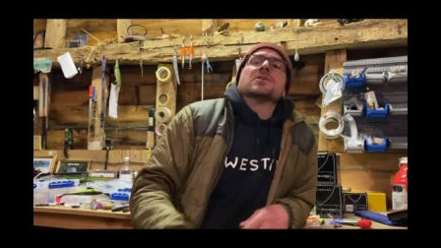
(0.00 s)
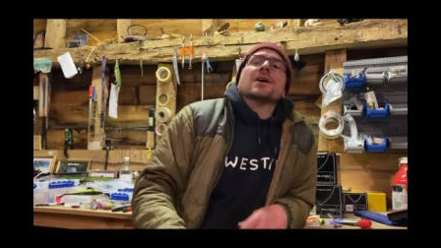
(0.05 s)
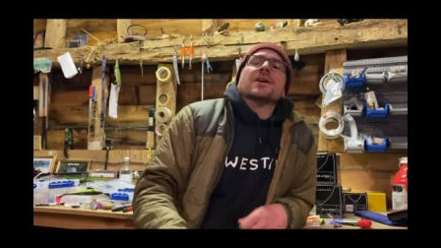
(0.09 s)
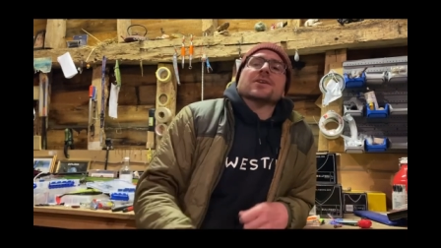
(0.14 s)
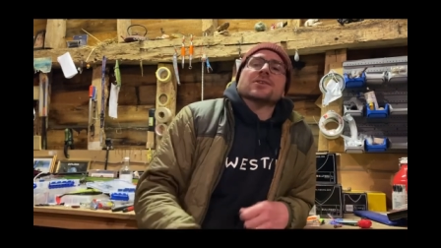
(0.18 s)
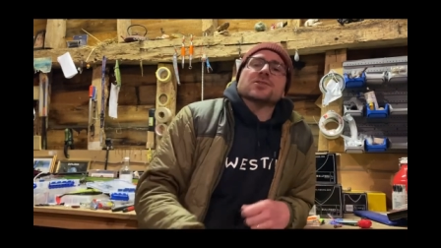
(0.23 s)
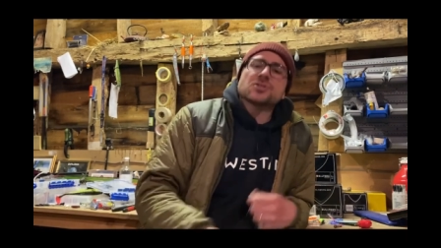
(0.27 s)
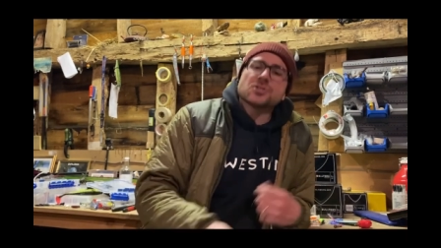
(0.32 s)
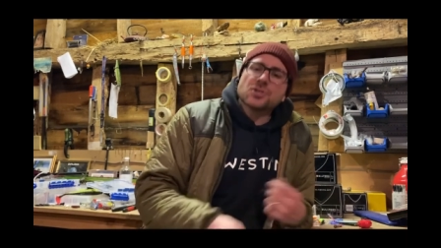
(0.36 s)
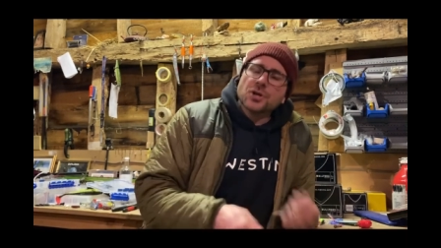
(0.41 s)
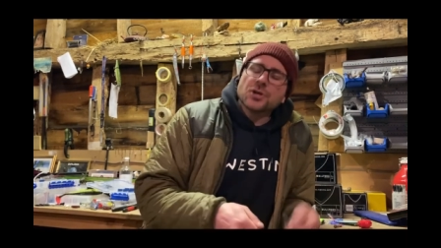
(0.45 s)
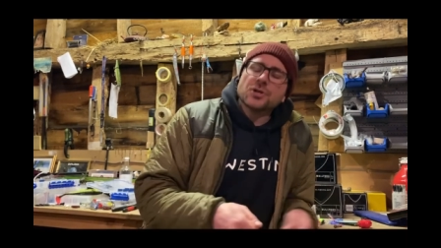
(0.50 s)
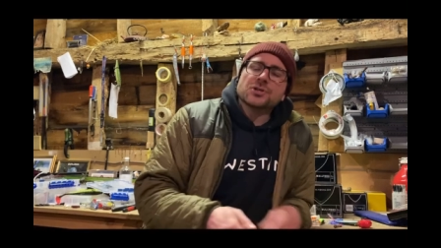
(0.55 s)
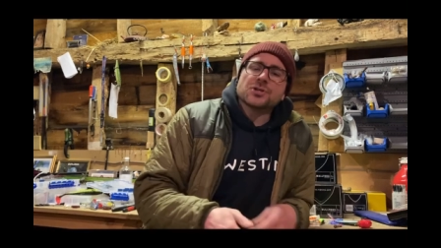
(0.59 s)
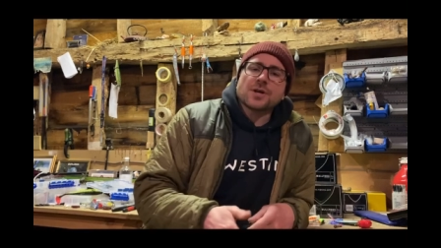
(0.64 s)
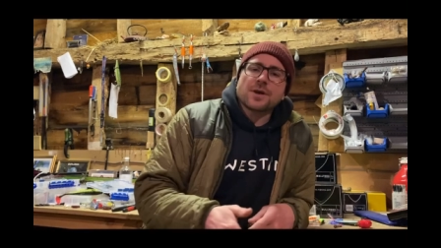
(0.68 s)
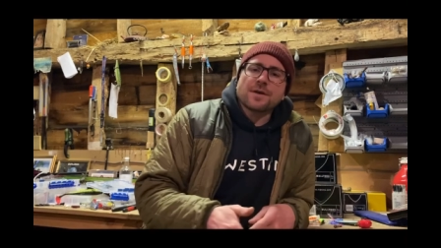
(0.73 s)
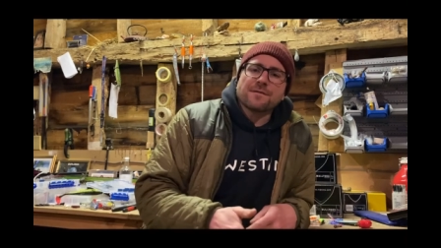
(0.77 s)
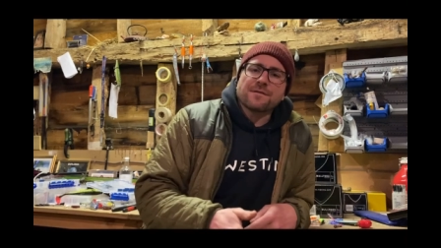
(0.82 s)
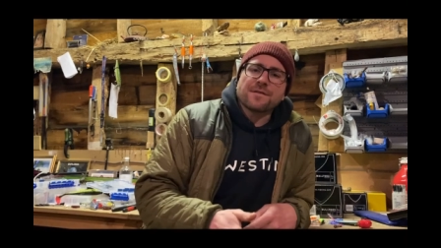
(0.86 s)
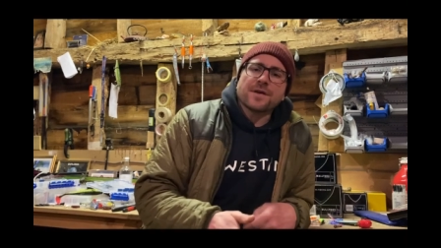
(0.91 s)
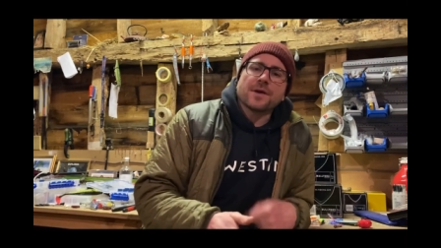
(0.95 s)
and as soon as you
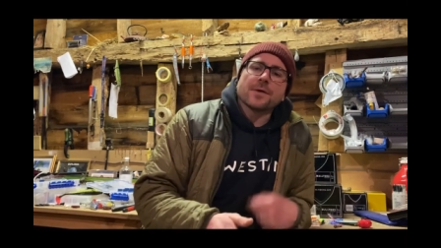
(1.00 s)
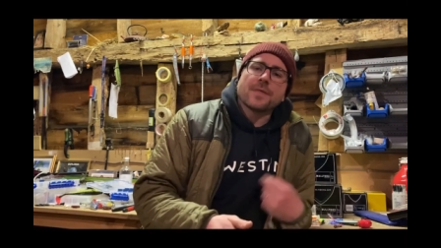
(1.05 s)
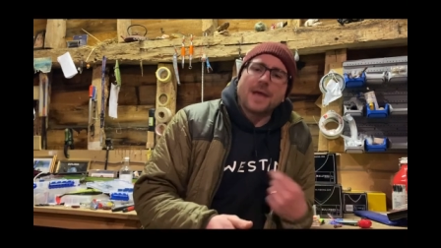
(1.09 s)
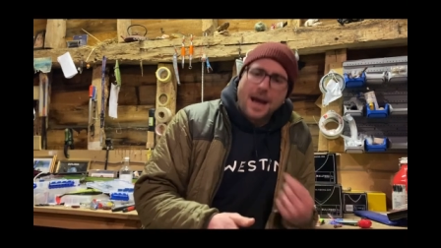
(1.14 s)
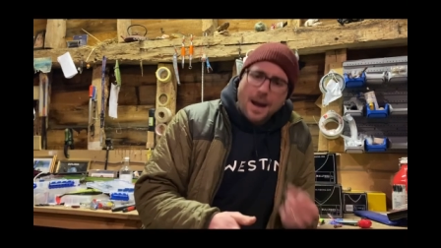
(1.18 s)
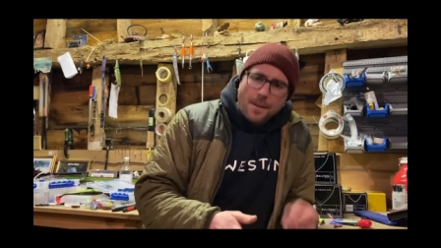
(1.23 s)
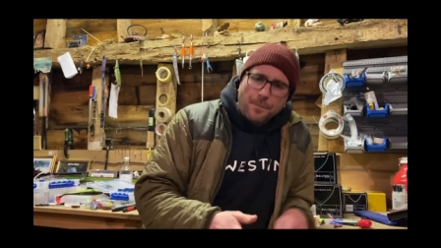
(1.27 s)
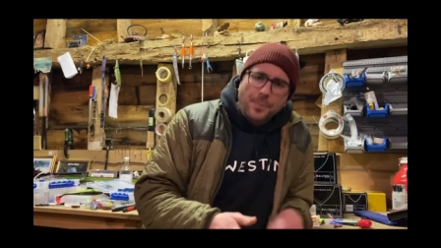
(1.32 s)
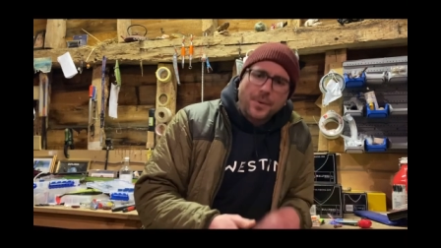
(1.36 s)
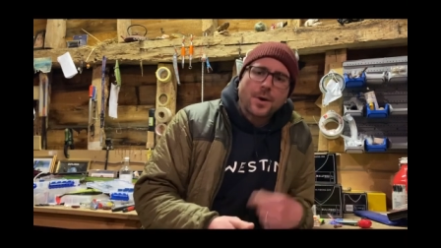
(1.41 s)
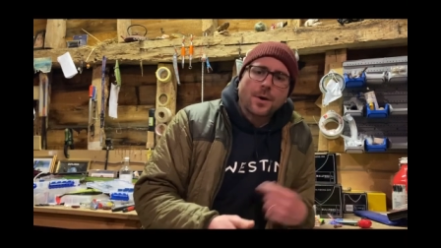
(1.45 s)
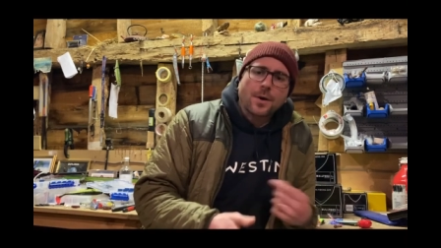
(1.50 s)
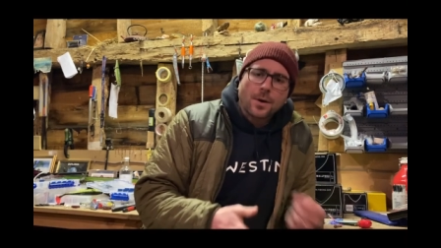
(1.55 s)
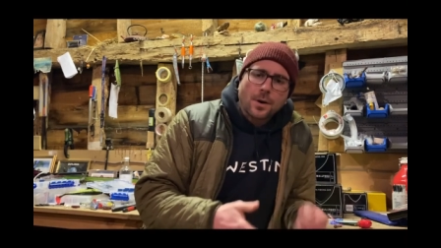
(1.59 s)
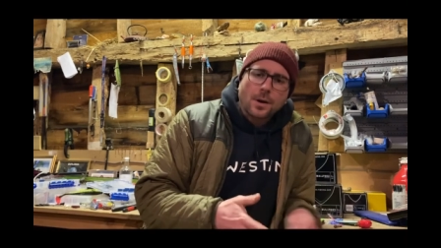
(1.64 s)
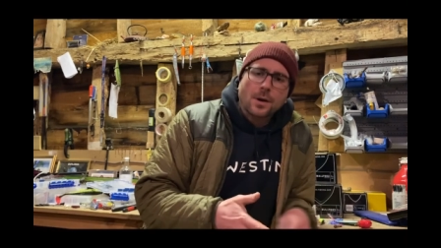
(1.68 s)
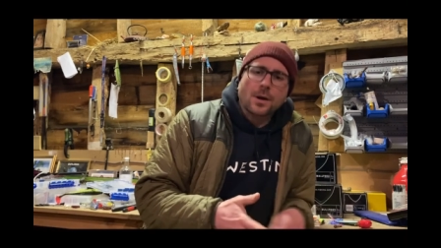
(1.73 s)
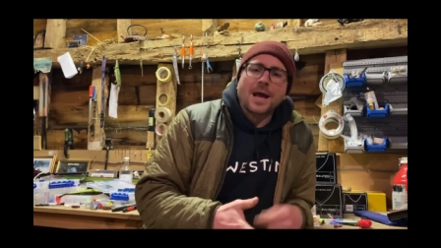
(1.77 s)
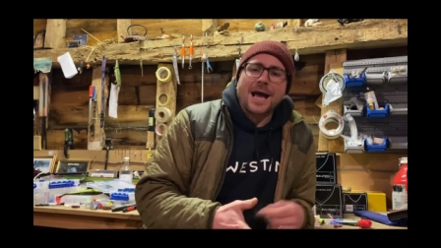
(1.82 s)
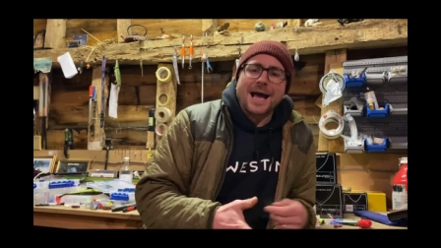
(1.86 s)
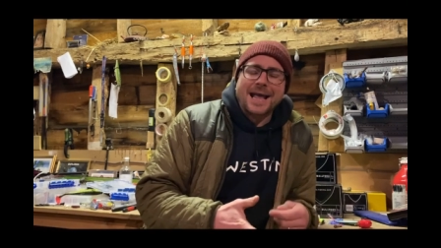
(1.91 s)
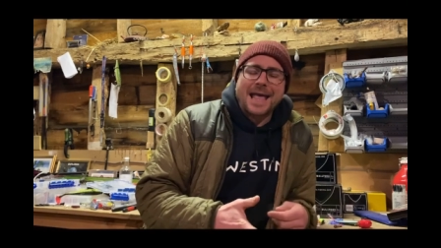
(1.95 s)
can feel that
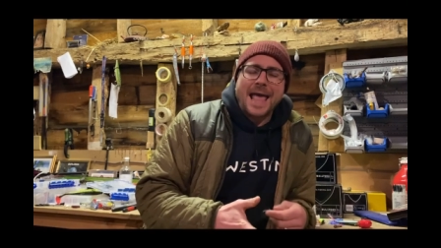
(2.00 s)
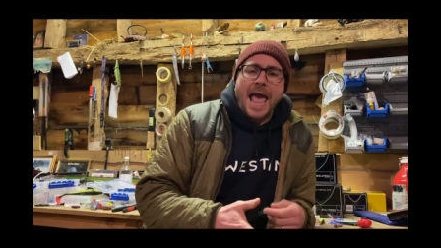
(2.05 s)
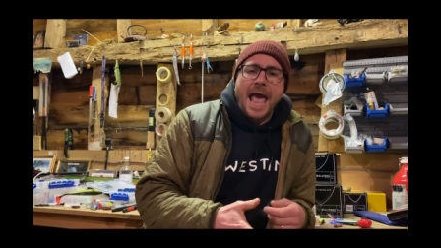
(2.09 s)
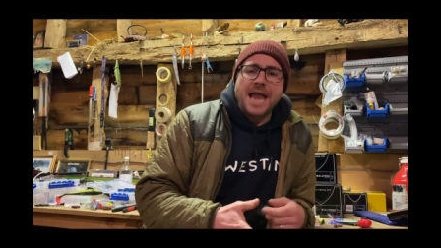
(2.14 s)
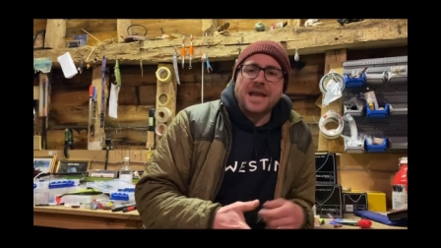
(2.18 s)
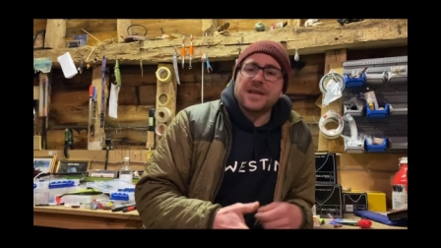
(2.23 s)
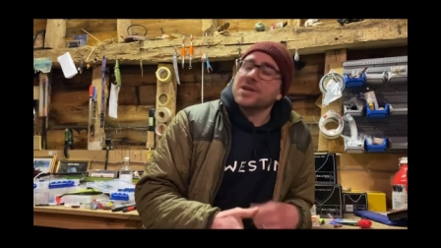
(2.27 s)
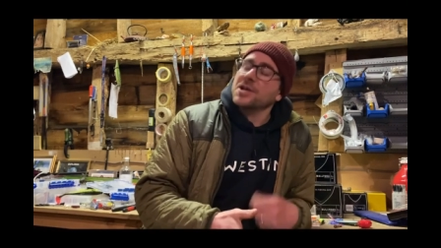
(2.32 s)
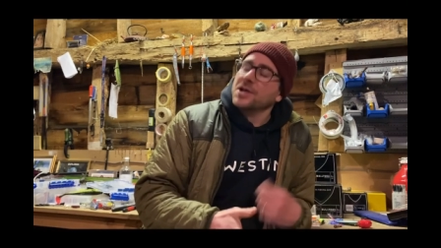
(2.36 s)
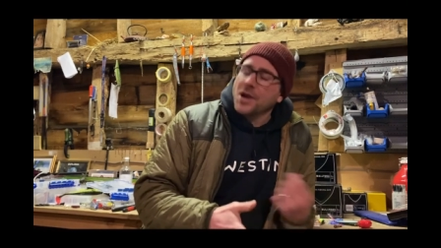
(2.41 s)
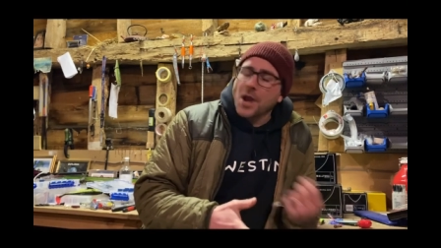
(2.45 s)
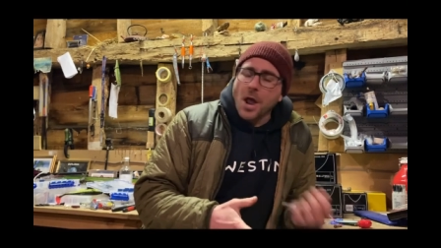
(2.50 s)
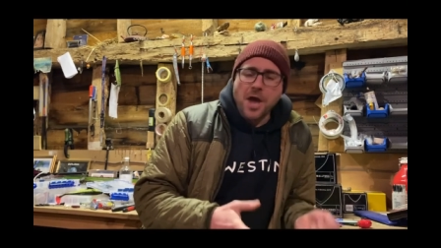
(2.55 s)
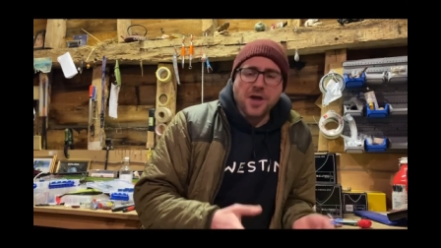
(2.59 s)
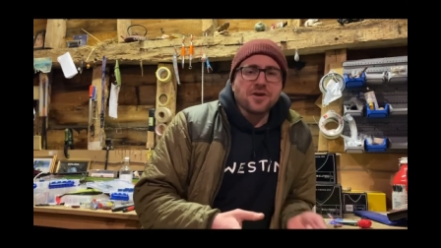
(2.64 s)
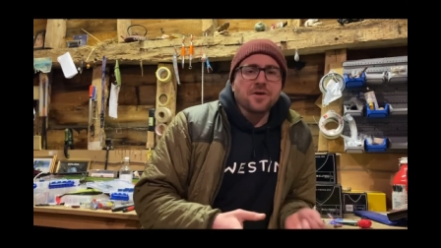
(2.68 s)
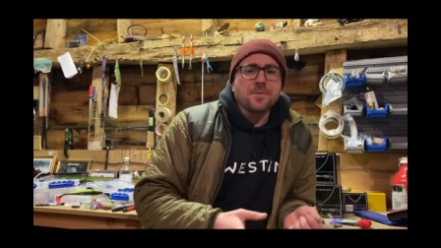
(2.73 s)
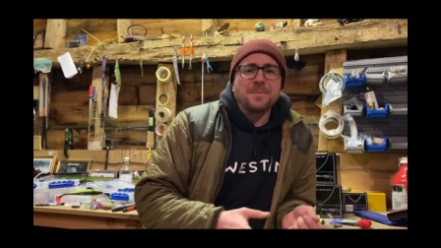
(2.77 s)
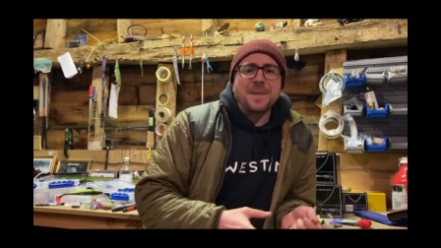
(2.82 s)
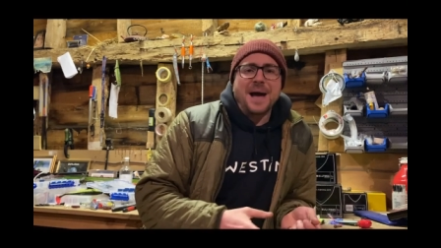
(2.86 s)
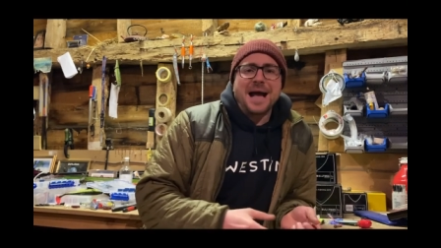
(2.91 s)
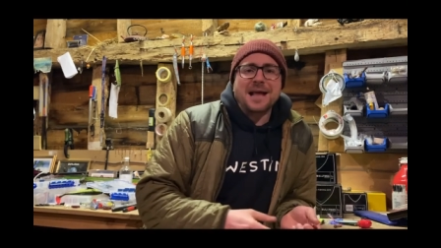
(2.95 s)
brrr again, you know
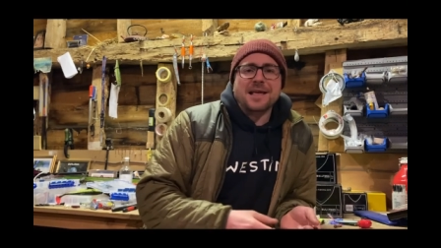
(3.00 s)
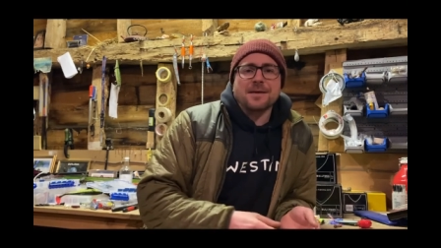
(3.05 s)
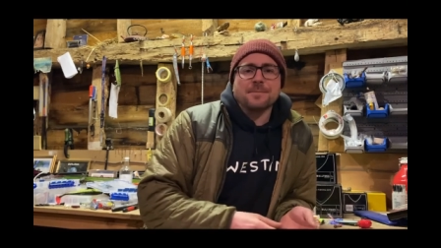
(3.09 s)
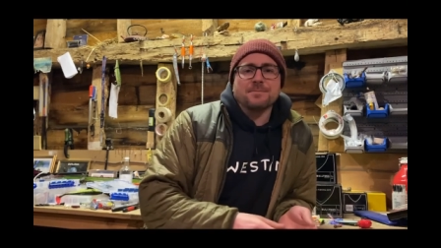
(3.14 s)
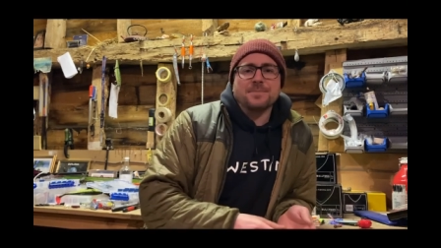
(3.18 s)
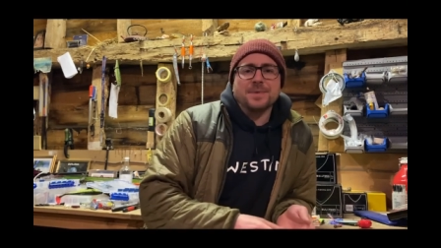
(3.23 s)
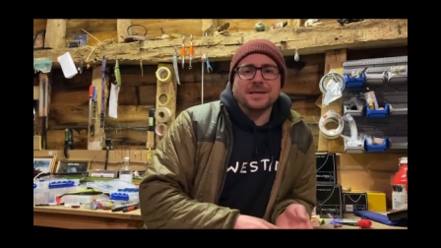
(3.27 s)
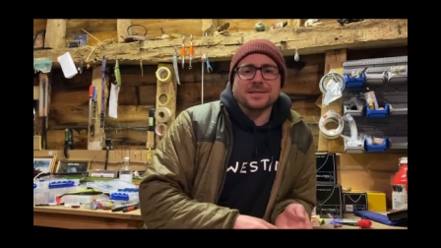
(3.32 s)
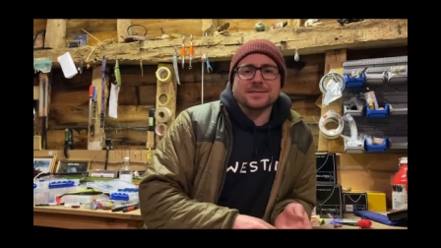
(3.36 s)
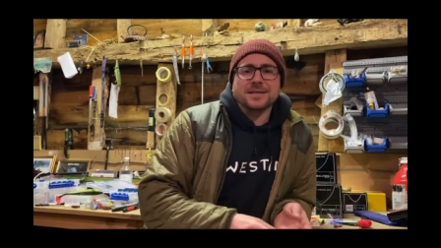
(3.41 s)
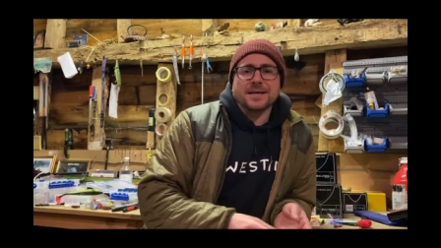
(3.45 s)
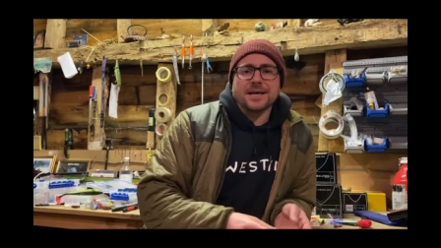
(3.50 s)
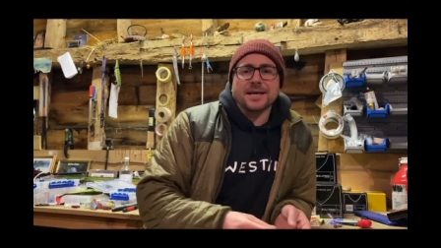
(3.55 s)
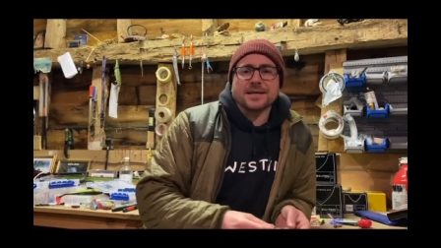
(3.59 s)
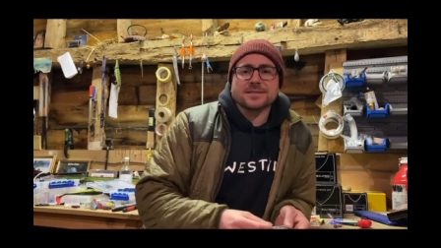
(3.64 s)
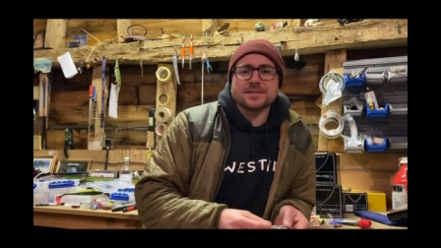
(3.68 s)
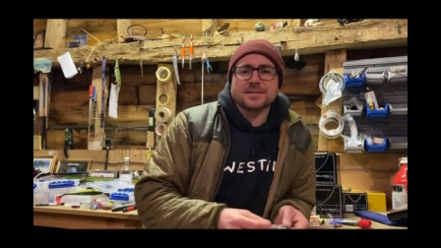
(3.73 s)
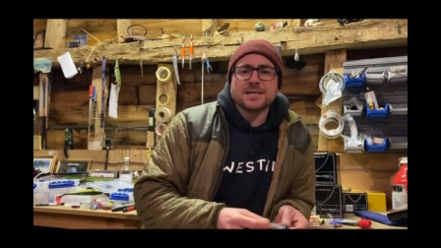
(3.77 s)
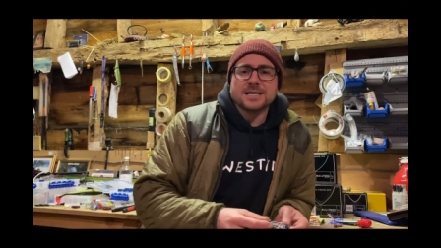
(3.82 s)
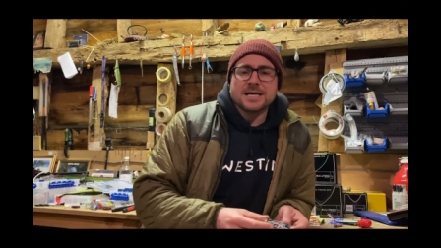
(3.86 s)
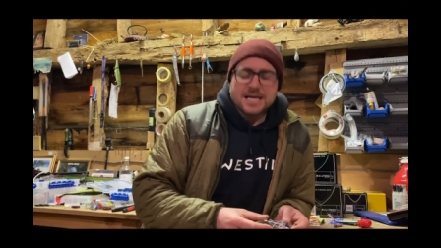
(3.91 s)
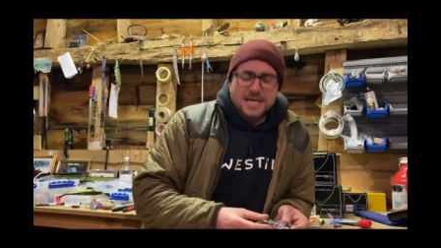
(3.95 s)
you're back in
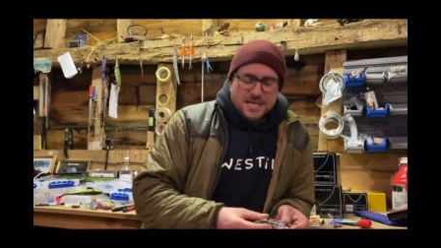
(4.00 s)
business.